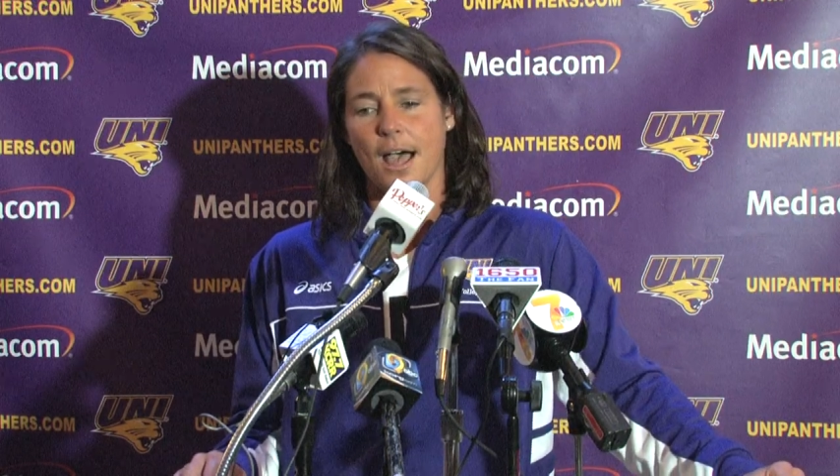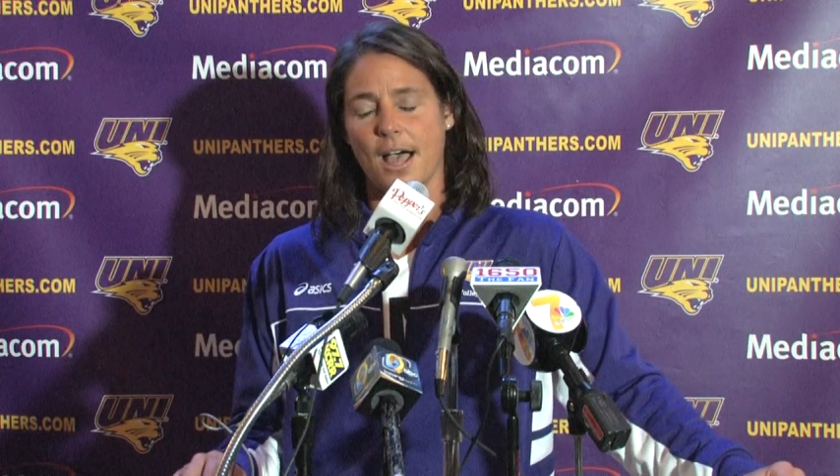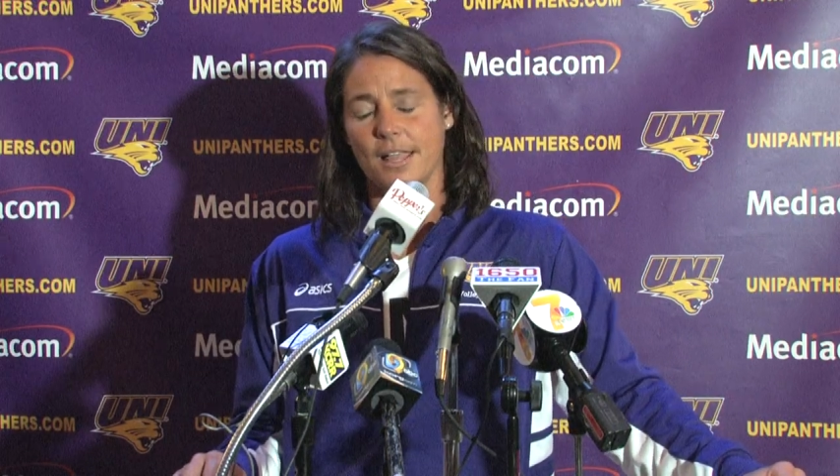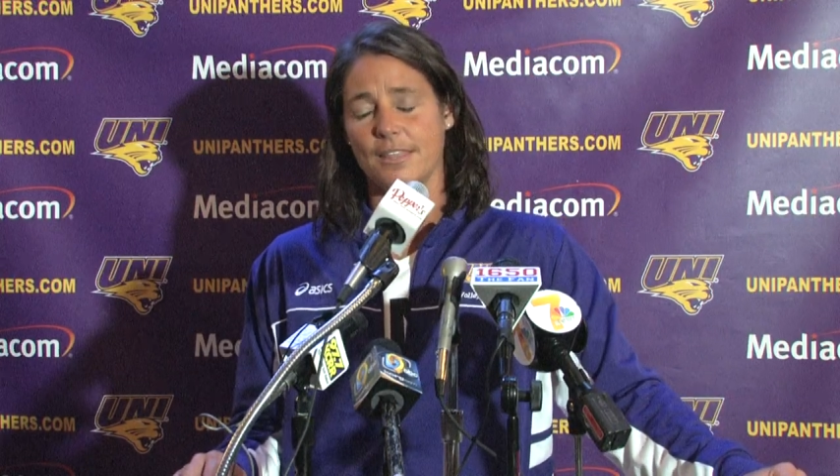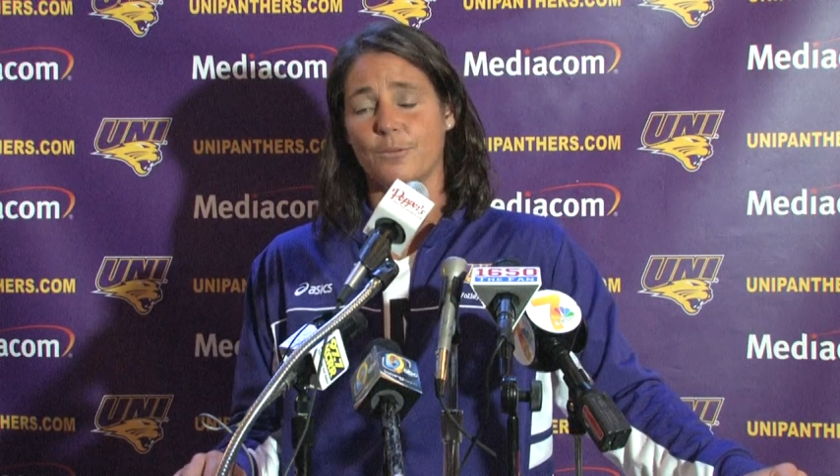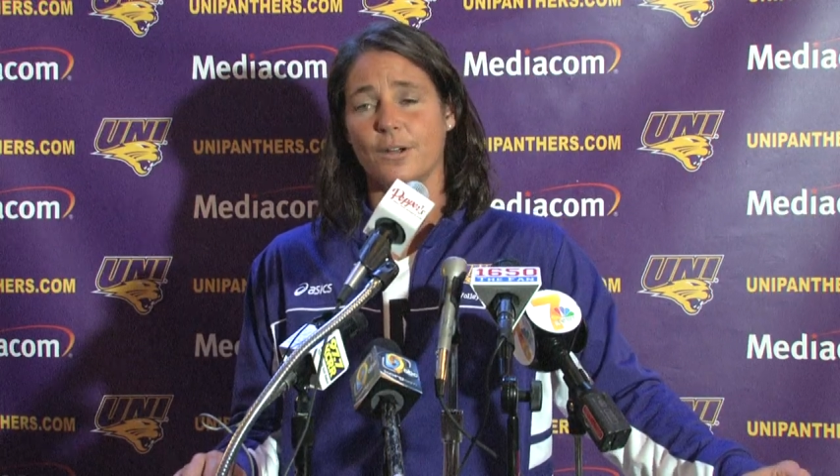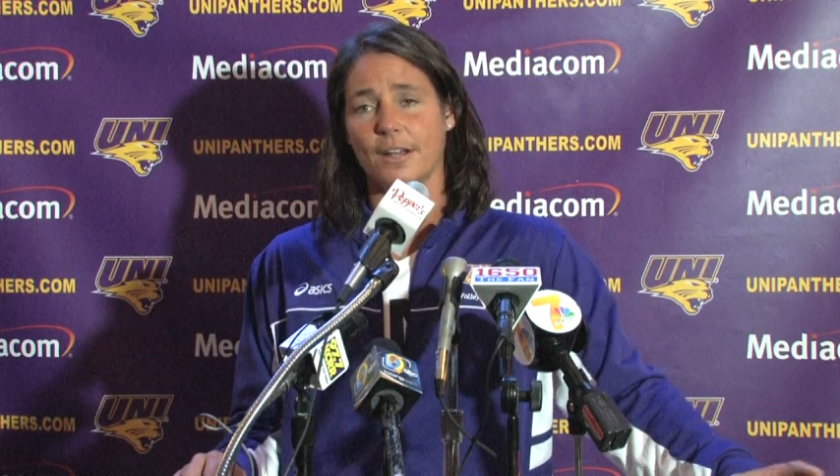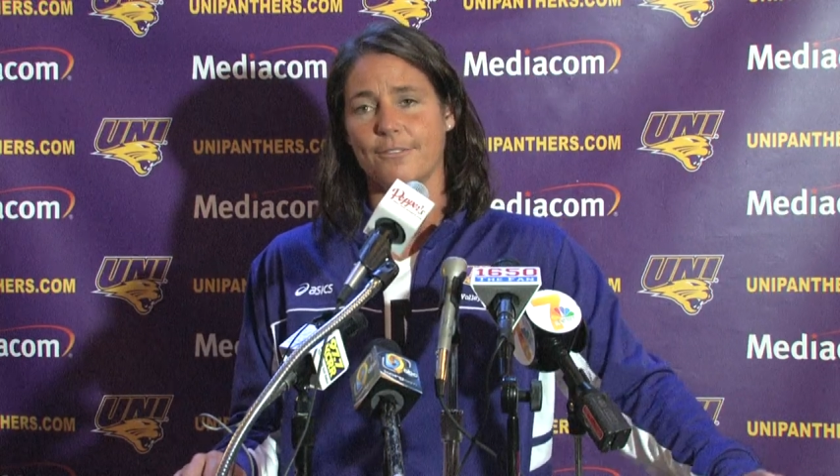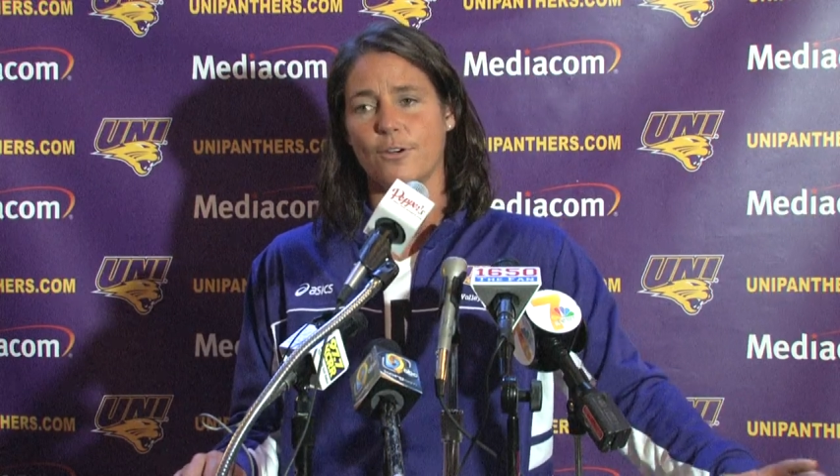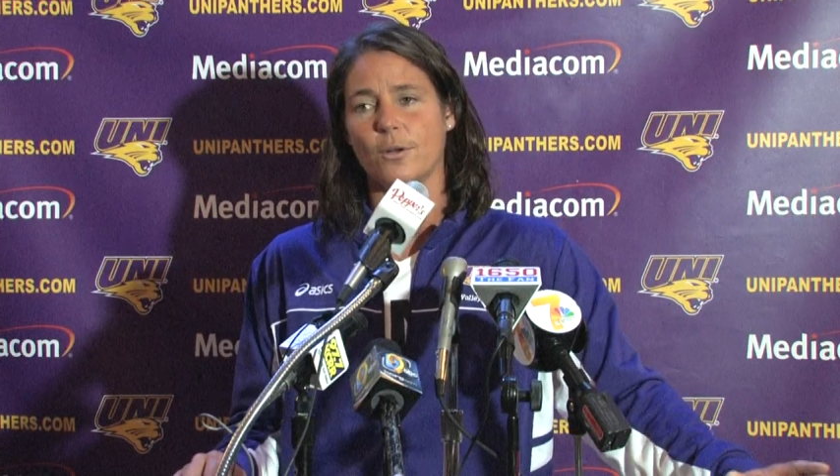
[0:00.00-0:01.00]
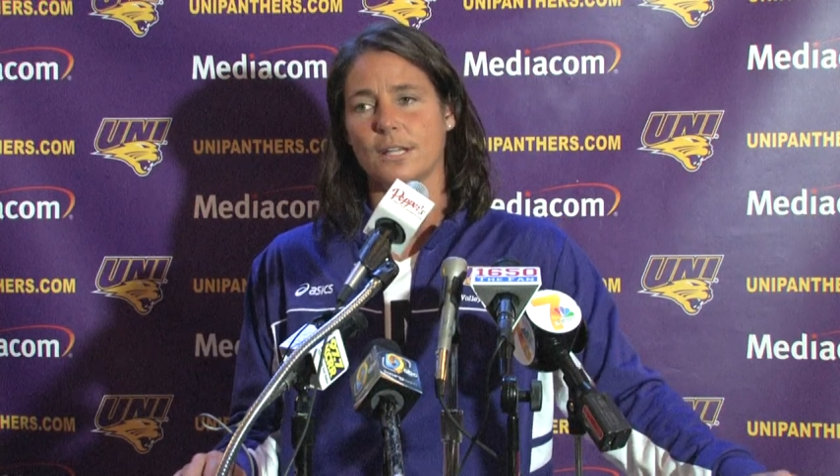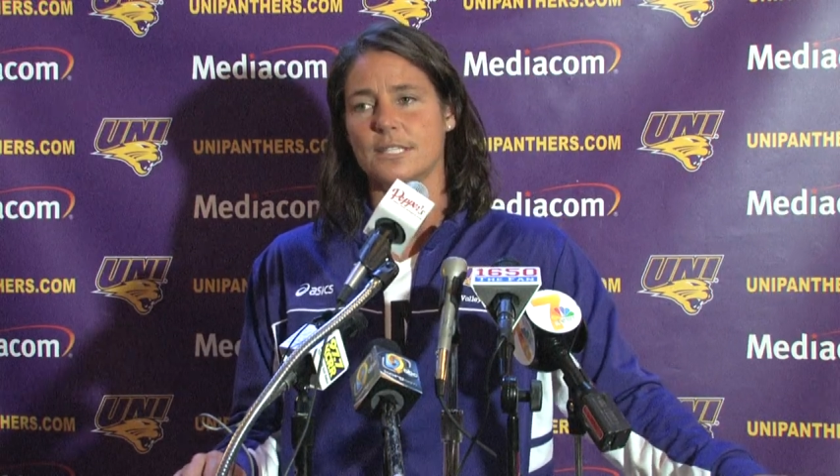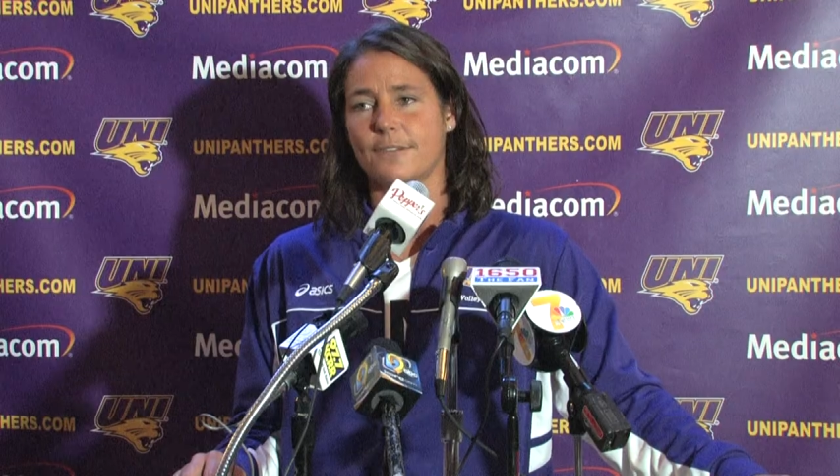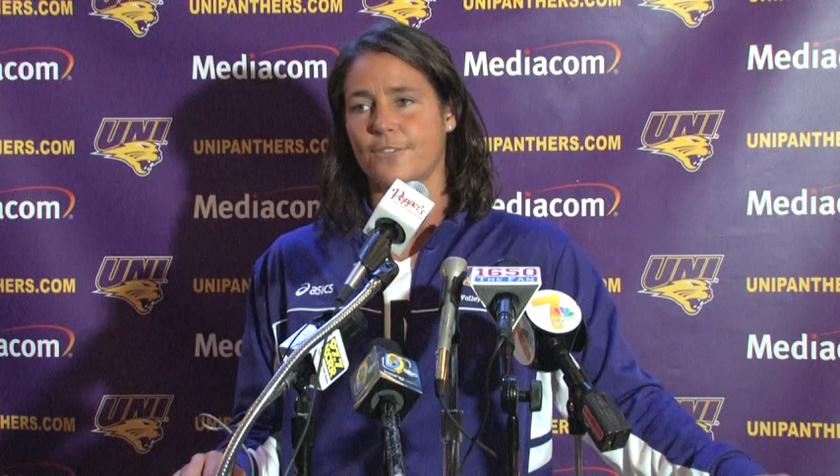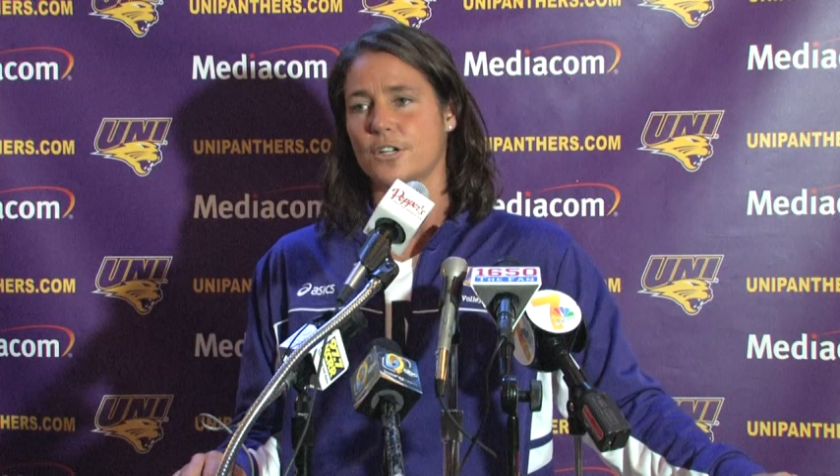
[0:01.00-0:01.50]
Uh, and then we're going to
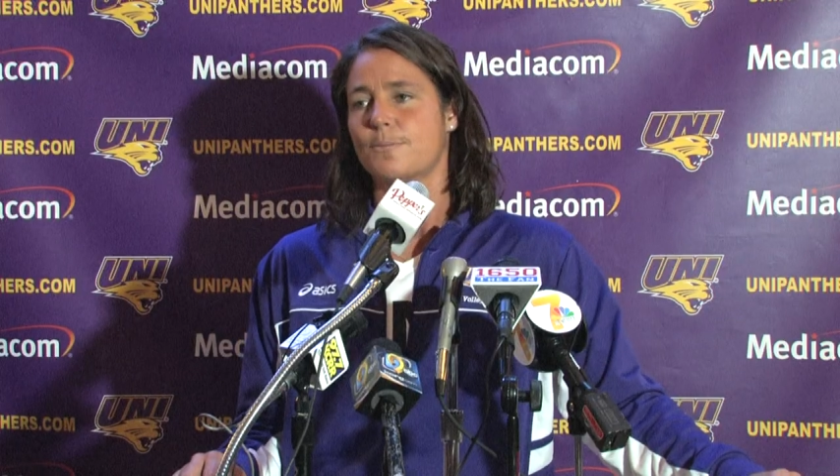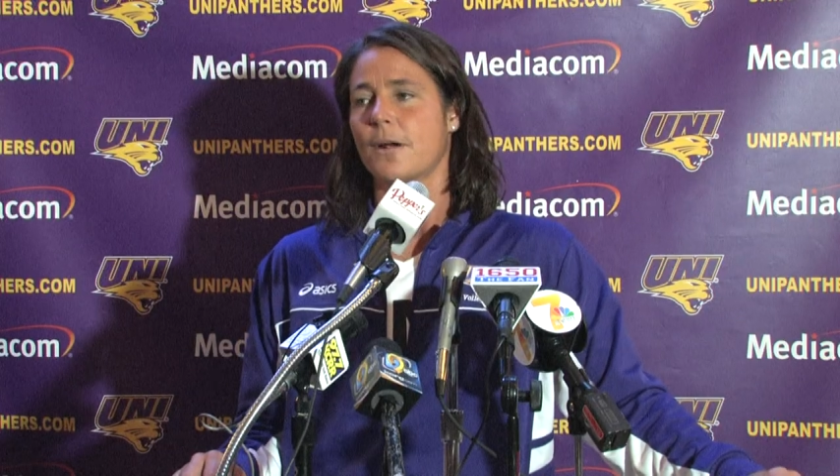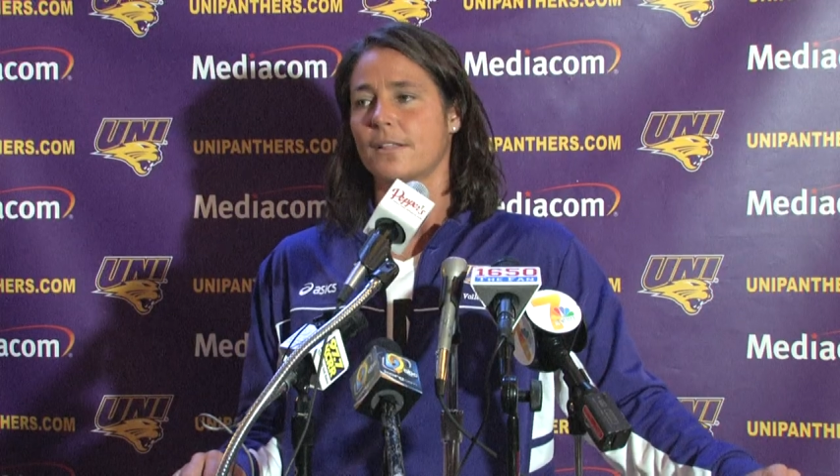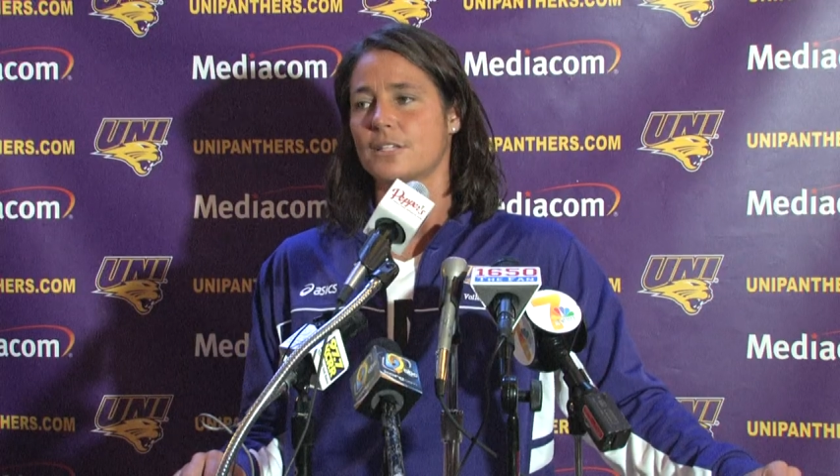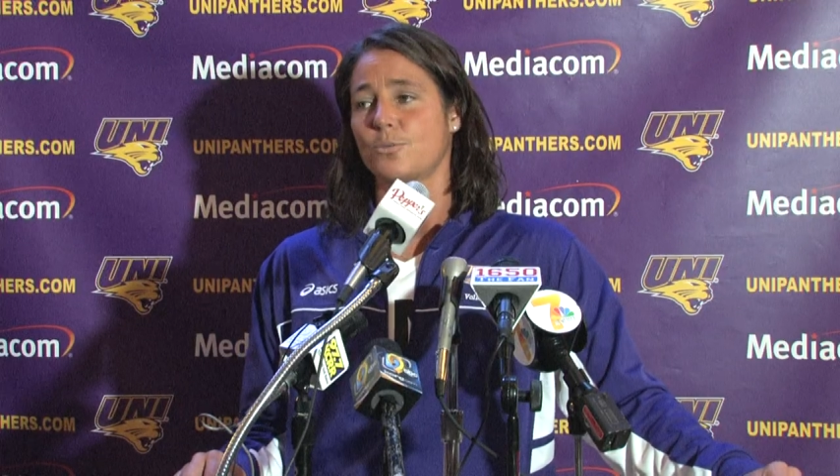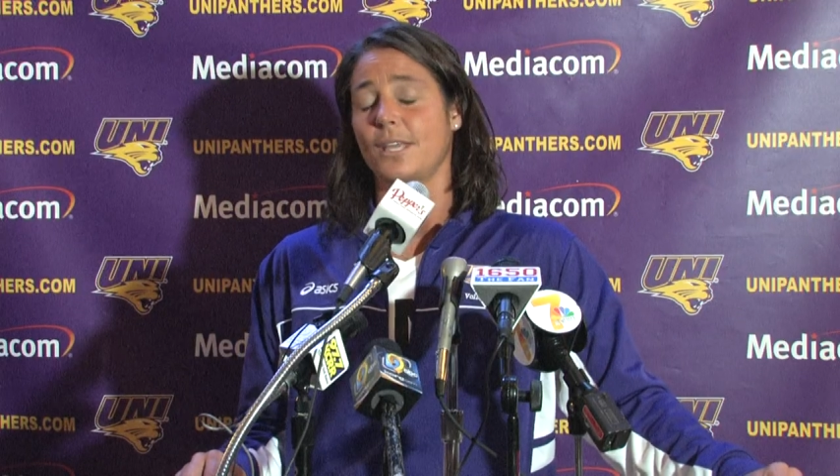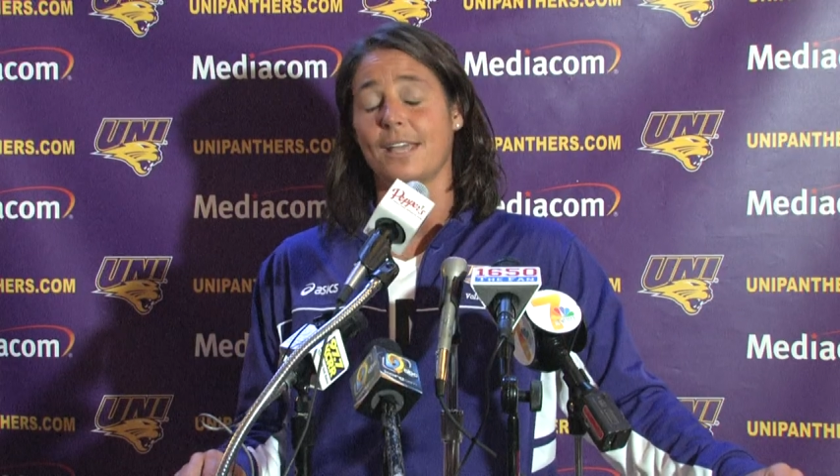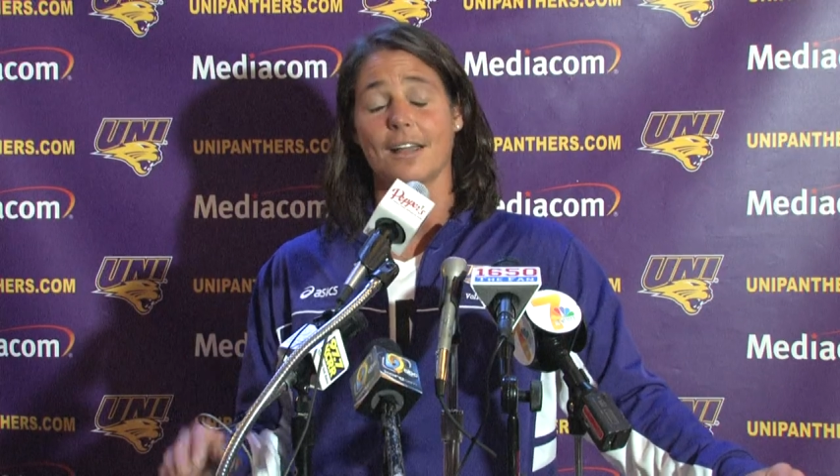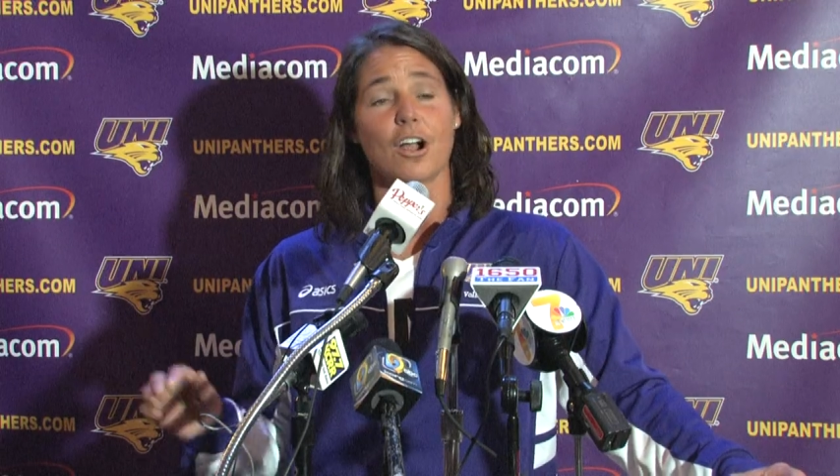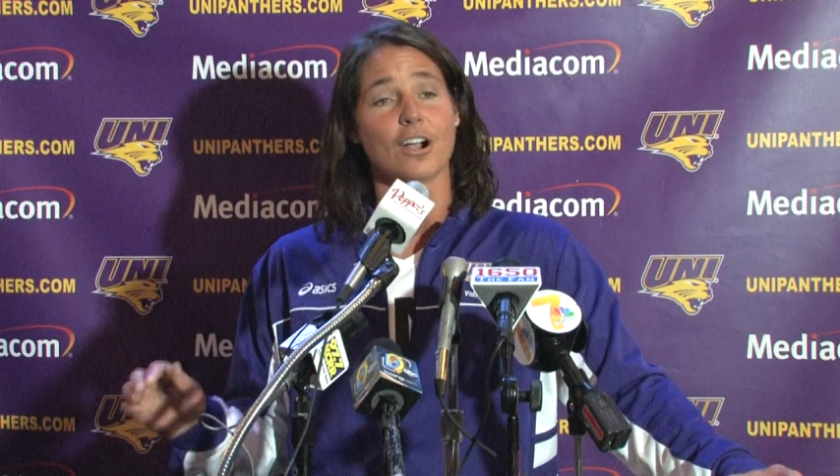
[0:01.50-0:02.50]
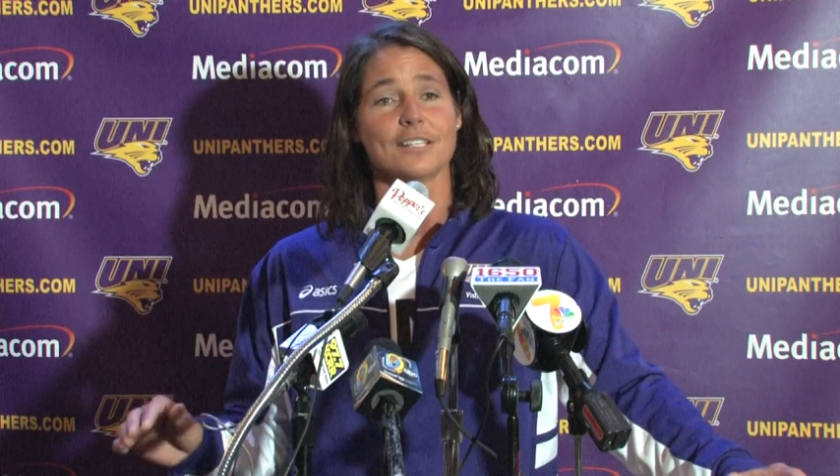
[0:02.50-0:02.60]
focus the first part of this week on our